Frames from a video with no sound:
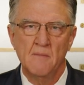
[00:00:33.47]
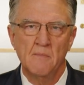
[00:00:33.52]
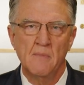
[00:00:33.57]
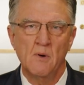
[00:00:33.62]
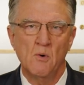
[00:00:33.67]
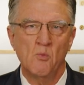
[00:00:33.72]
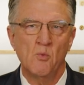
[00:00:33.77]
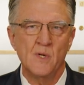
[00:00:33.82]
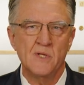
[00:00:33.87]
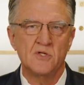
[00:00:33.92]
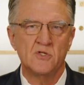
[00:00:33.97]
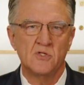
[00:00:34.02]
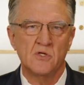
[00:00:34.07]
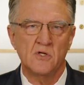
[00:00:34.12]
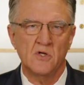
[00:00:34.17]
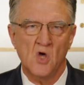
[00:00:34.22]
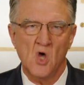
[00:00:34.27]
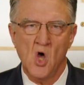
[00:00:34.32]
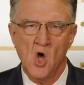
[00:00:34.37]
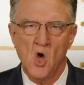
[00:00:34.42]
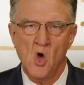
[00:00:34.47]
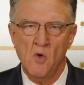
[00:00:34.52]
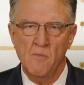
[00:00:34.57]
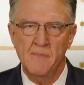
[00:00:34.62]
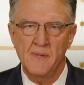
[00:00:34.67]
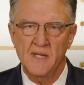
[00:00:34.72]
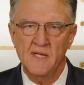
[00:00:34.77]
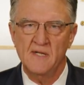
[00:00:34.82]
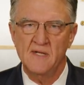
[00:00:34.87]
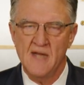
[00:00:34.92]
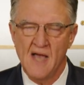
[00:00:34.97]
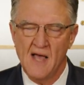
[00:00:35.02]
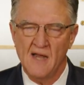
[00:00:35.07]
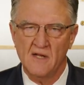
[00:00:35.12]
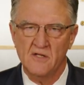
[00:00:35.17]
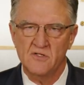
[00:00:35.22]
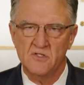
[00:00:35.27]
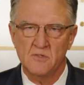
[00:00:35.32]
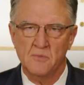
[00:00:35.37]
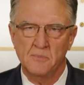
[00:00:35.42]
but we should all be
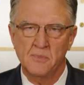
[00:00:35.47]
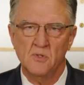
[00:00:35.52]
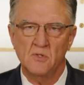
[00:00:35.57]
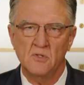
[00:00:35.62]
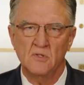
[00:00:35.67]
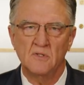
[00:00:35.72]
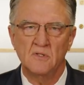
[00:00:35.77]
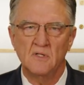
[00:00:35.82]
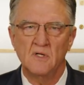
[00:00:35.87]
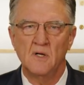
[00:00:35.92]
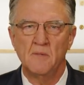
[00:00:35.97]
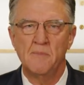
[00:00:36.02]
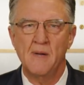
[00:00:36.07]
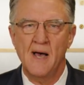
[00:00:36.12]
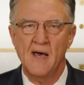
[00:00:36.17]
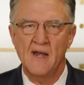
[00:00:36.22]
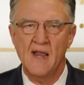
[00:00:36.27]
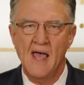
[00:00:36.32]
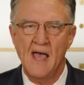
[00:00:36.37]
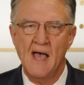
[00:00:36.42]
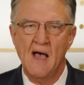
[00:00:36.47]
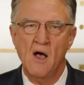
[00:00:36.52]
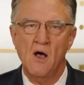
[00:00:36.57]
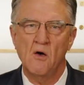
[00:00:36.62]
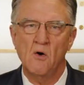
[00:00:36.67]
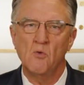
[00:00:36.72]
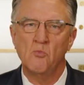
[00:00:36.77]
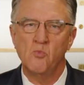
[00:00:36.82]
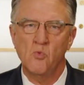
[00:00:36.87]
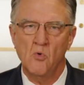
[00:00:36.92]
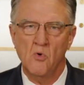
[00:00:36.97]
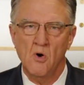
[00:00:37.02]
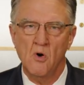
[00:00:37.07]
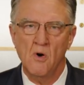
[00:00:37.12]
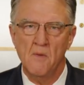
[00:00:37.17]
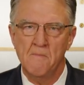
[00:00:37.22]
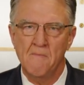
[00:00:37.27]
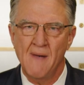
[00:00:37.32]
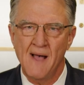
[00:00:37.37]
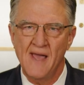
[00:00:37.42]
knowledgeable about how
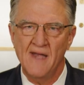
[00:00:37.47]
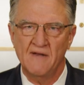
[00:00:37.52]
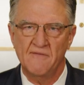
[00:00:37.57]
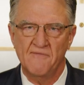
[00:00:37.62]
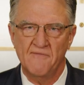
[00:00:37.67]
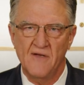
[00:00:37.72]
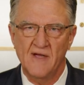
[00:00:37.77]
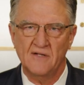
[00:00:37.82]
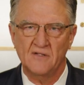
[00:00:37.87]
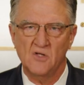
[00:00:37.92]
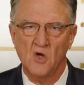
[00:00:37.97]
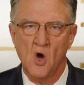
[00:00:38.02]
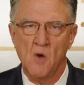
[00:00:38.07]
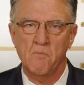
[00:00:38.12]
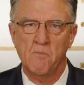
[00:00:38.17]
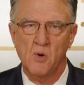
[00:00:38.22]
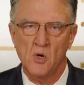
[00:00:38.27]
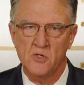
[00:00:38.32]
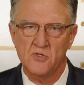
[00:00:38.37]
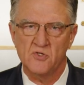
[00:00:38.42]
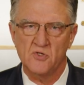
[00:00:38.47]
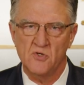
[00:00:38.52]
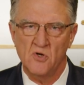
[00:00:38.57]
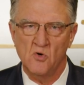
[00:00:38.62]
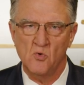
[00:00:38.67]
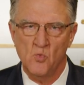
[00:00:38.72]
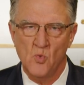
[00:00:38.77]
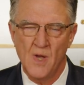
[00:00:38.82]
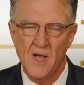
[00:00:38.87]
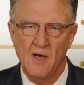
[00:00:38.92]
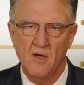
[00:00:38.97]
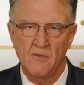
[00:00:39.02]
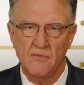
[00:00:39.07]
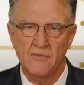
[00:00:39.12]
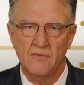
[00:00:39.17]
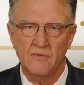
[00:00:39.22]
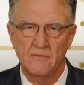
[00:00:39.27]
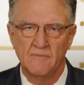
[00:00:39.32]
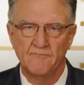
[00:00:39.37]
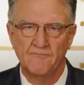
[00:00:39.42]
war might affect our personal
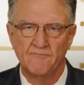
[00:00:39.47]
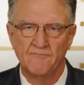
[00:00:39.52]
wealth.